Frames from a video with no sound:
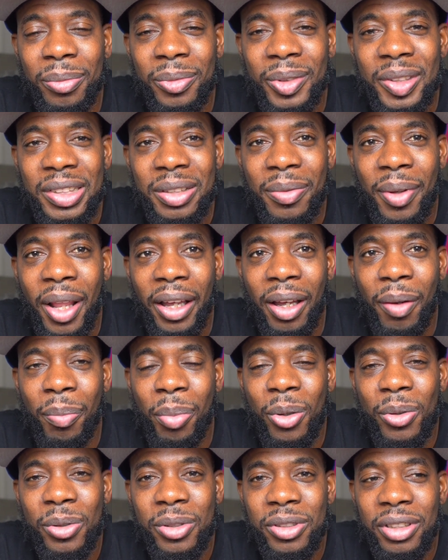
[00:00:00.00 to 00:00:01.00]
Seemed like I
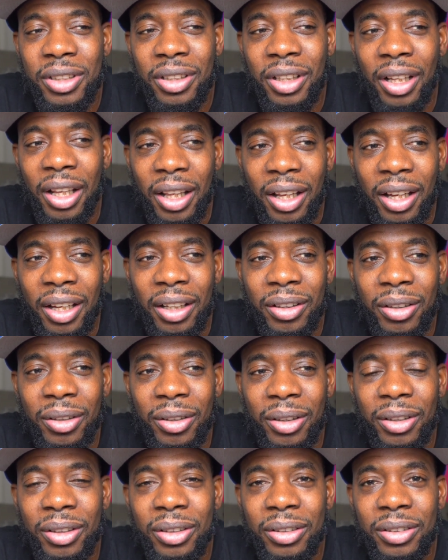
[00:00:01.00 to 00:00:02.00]
posted a lot
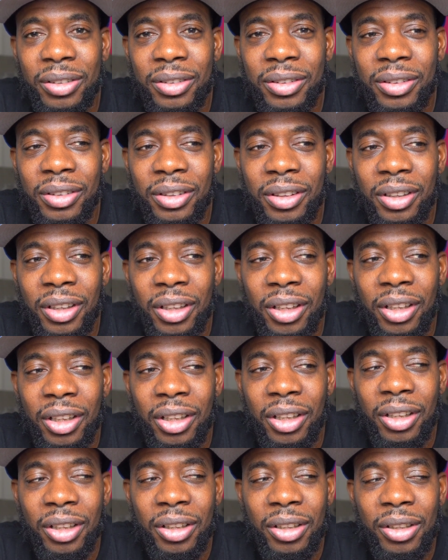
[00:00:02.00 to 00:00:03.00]
on
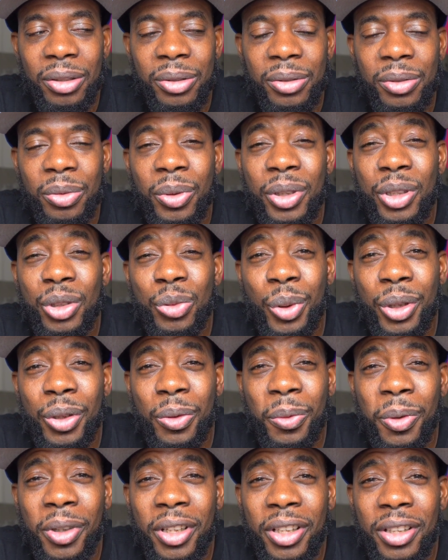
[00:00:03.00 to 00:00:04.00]

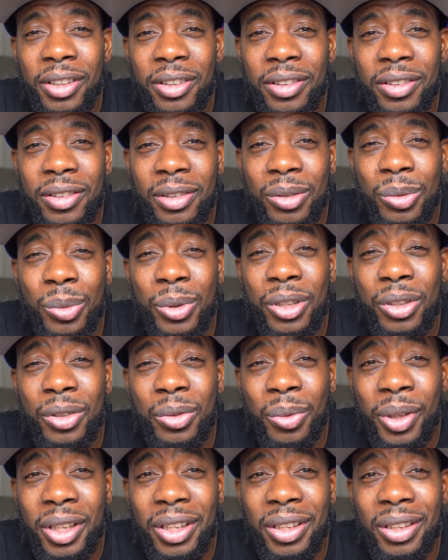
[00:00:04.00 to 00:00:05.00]
2021,
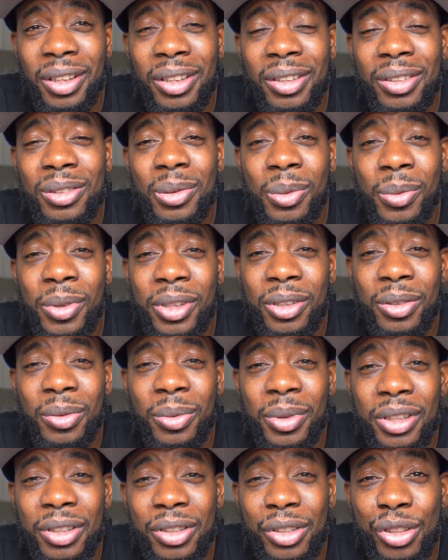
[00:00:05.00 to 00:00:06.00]
2020, and
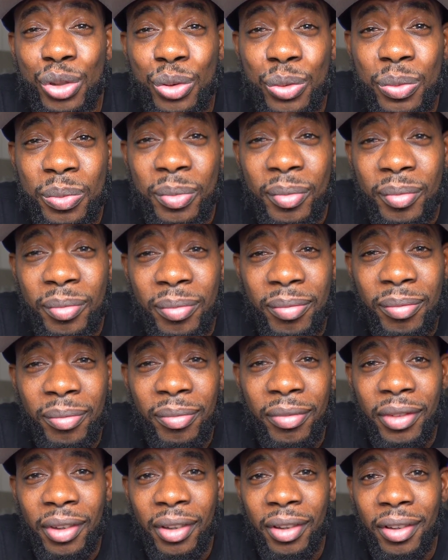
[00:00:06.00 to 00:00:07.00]
2022.
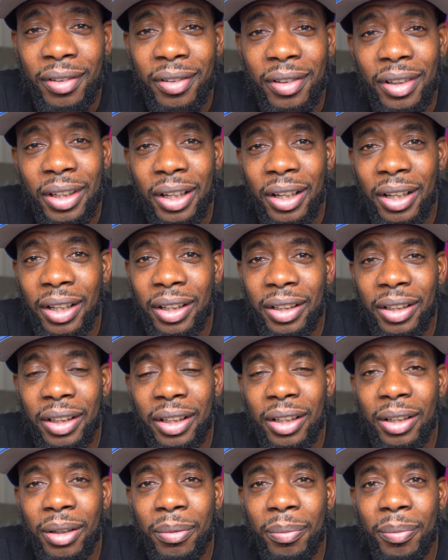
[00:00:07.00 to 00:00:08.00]

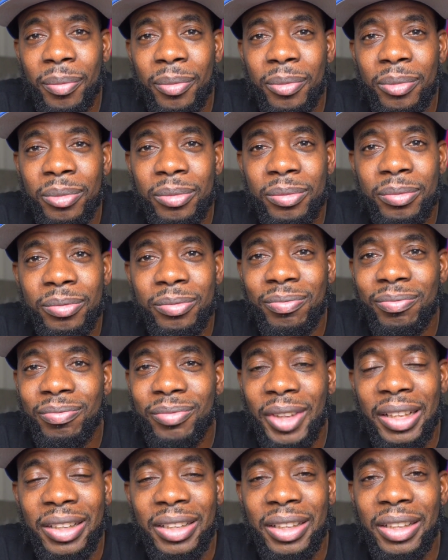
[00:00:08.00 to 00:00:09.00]

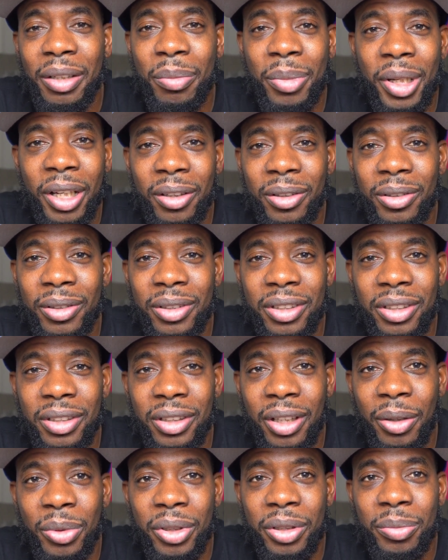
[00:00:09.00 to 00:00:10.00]
I need to get back on here.
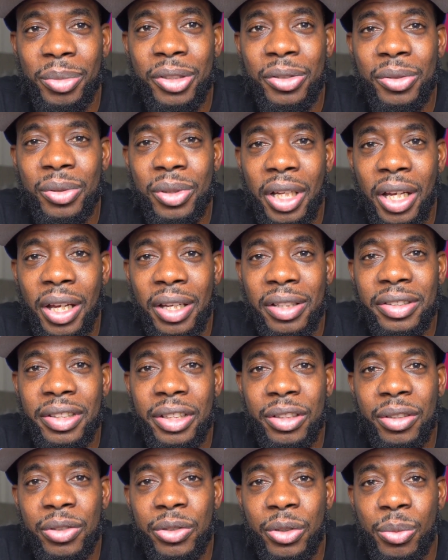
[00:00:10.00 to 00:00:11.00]
I really miss you guys.
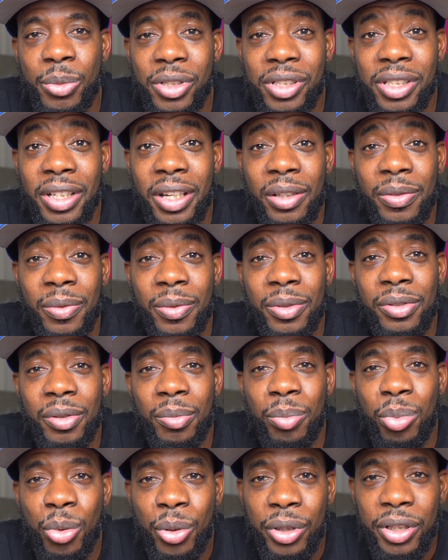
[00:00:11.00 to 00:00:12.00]
Thank you so much, guys, for
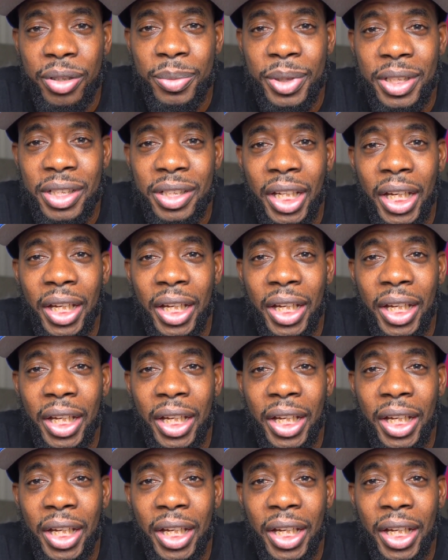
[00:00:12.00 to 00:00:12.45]
supporting me.